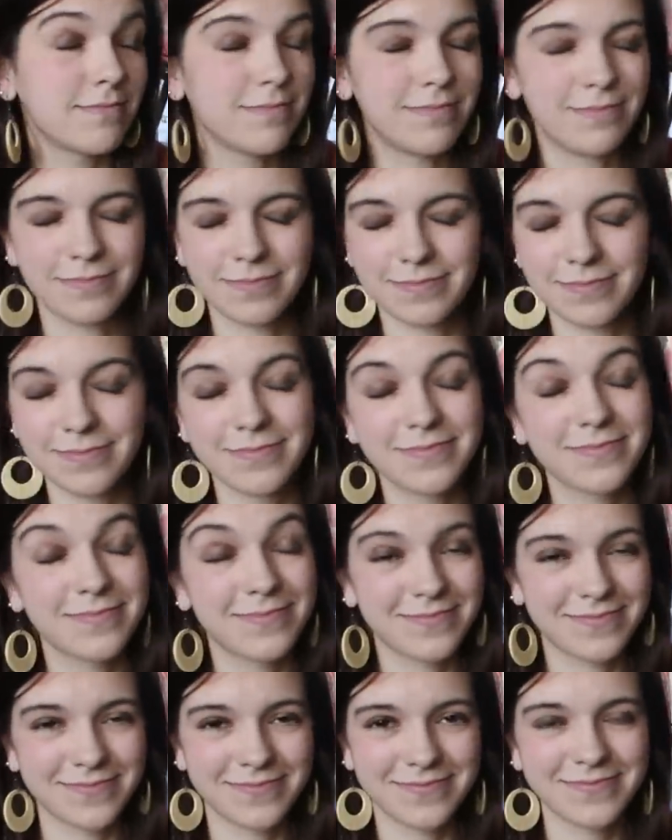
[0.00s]

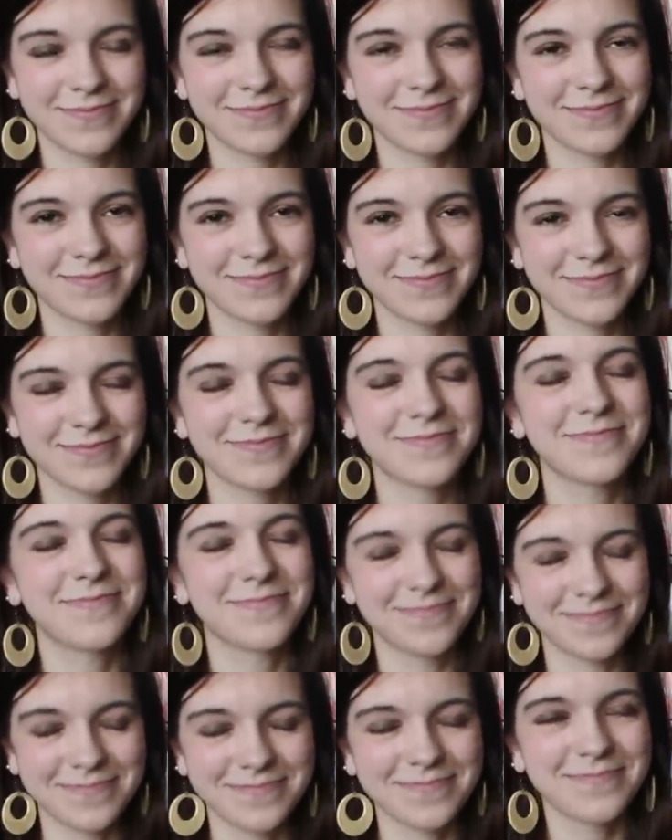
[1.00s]

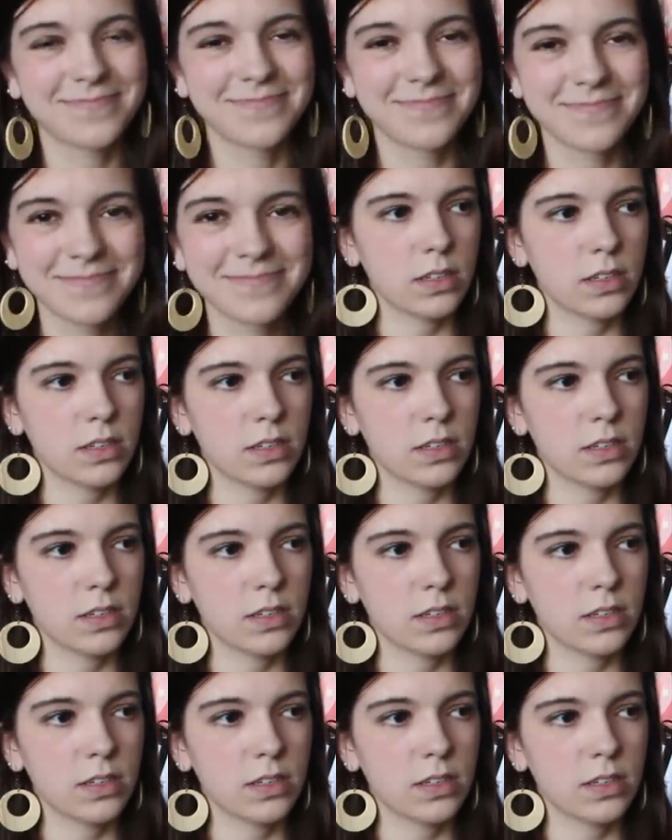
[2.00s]
The person shown says nothing.